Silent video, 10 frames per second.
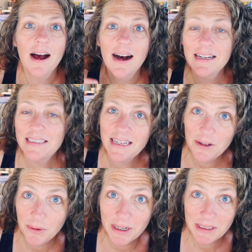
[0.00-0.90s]
I say
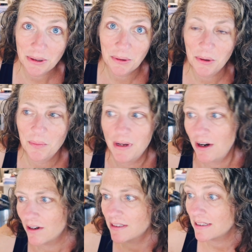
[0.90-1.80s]
grand total, but
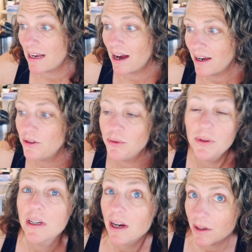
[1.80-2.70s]
honestly, I do
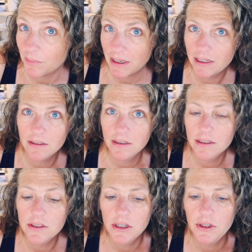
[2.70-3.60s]
think I might
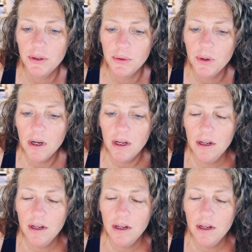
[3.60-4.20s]
continue